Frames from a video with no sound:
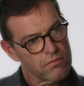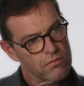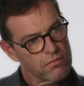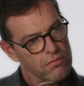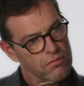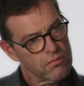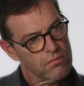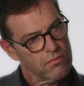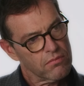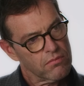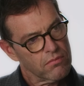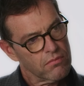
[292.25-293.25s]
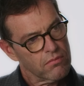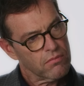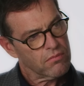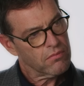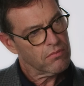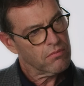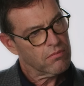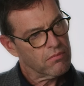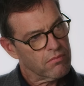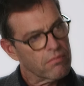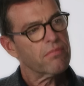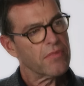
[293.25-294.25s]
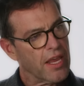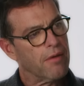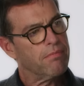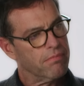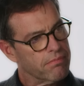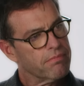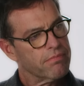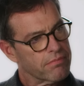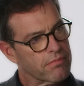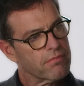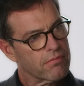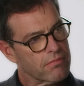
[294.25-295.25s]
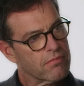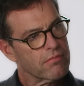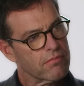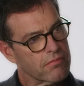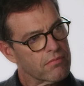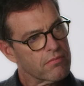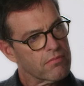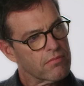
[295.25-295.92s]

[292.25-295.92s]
(not speaking)